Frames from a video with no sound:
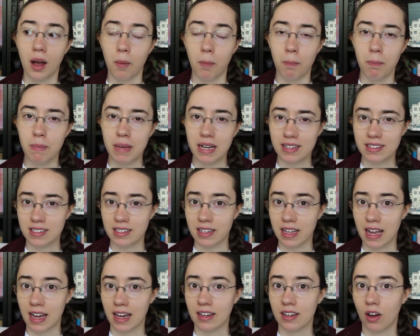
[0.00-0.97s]

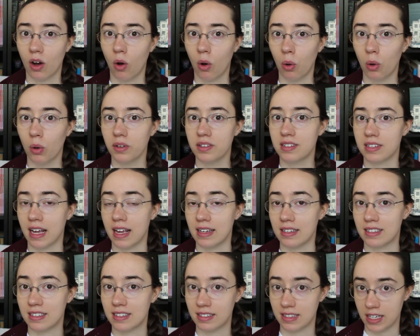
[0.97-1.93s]
Mixland holds a
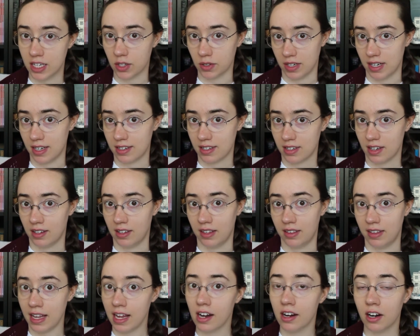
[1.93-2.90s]
secret
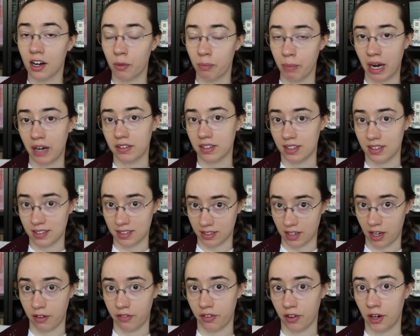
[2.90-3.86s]
that they are about to
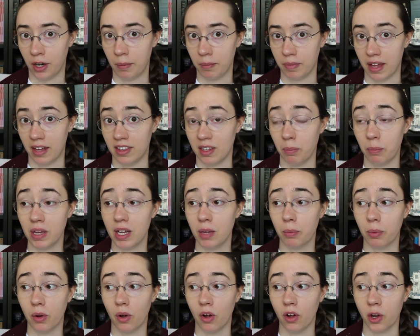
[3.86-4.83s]
discover, and the
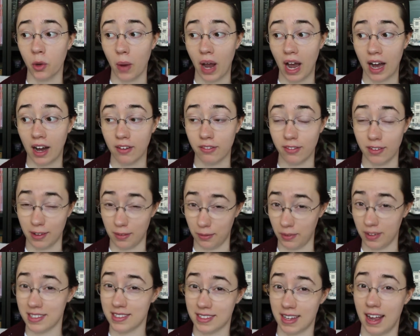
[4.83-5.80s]
people who have,
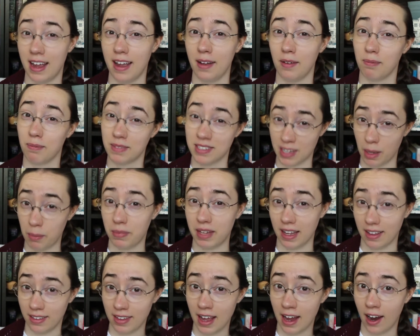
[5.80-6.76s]
let's say,
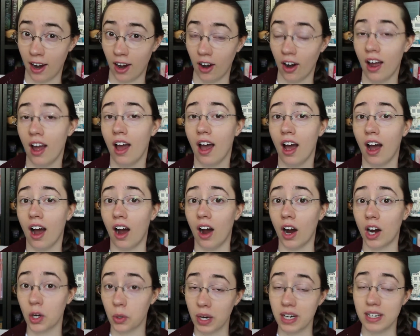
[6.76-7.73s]
something there
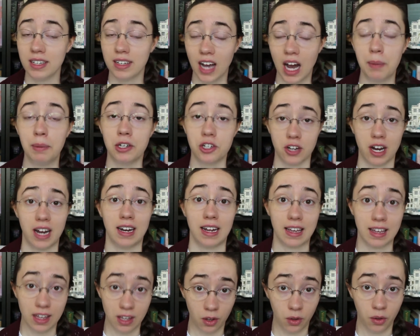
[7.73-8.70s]
are going to come and try to
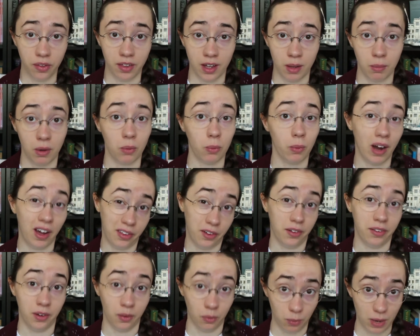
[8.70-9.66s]
kill them
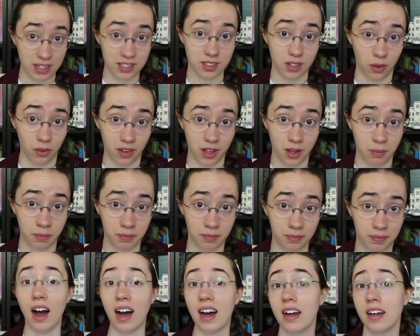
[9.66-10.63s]
rather than rescue them.
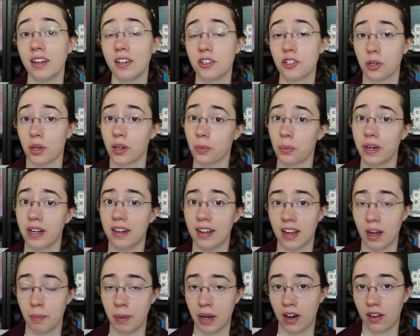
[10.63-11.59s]
I enjoy
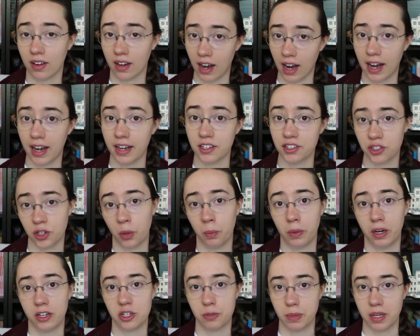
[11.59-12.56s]
reading about Kai so
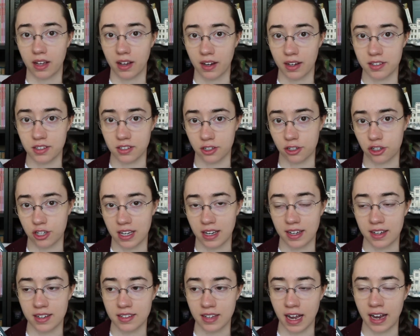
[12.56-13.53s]
much because she
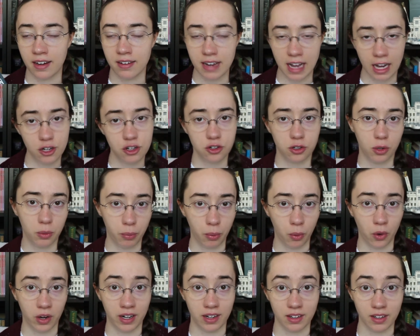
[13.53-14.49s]
is a
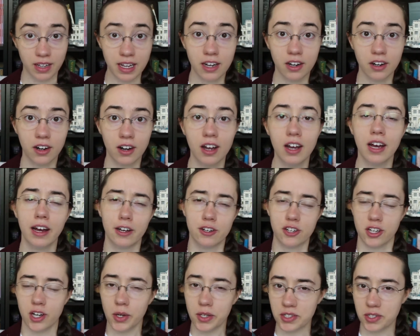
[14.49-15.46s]
natural-born leader.
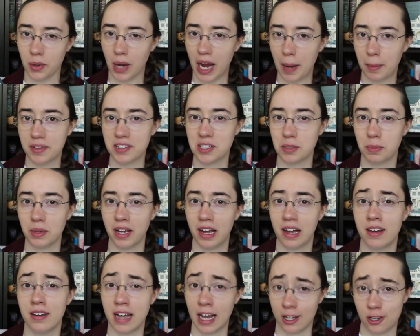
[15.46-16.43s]
She also happens to be
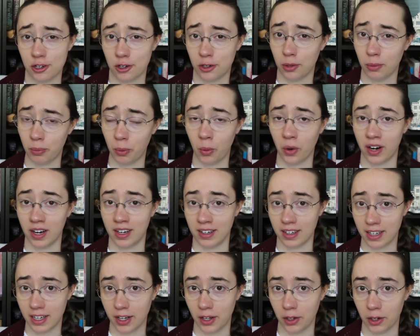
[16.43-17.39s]
a natural-born
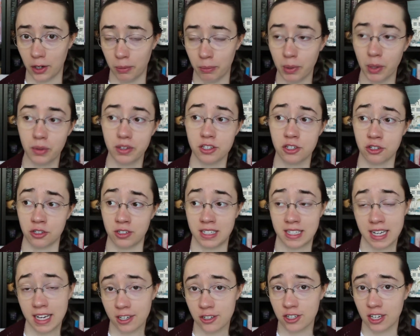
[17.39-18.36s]
killer, both
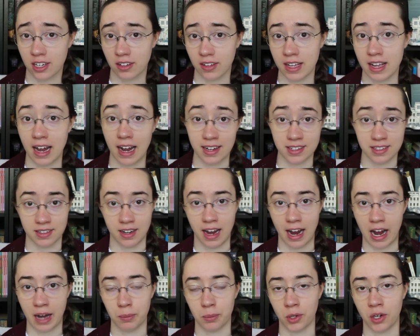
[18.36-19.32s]
strategically as an
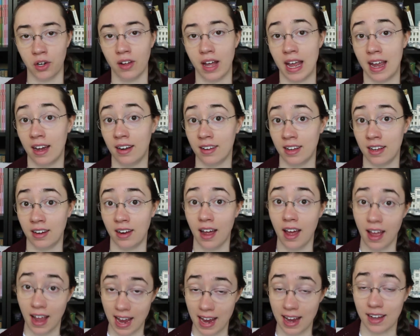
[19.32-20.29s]
admiral and in
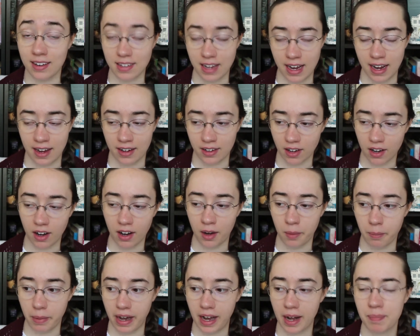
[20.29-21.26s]
hand-to-hand
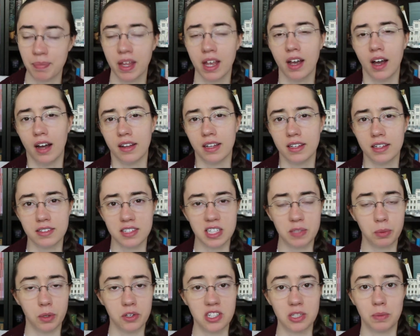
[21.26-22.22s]
combat. I think this is
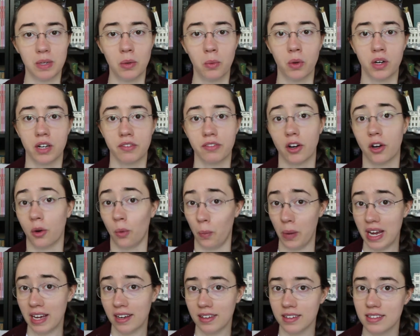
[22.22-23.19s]
supposed to be one of her
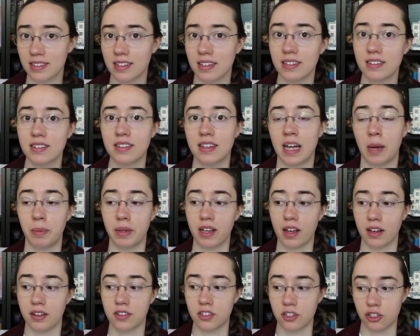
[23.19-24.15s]
weaknesses, that
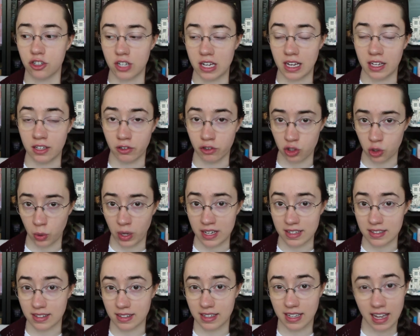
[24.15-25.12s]
because she
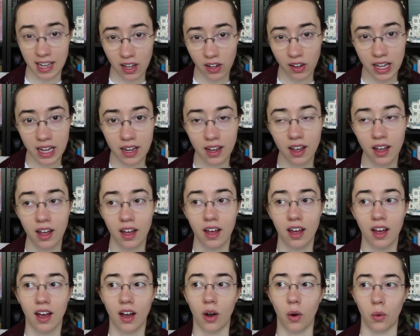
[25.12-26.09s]
enjoys killing
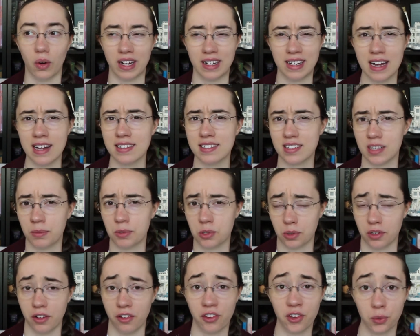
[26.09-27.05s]
or gets some
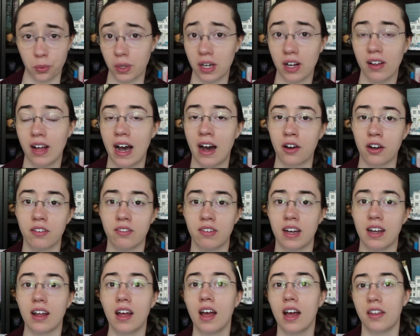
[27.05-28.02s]
sort of thrill out of
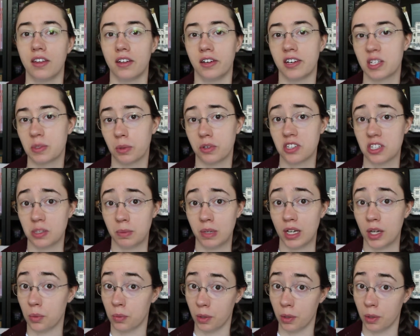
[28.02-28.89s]
it, that you're supposed to be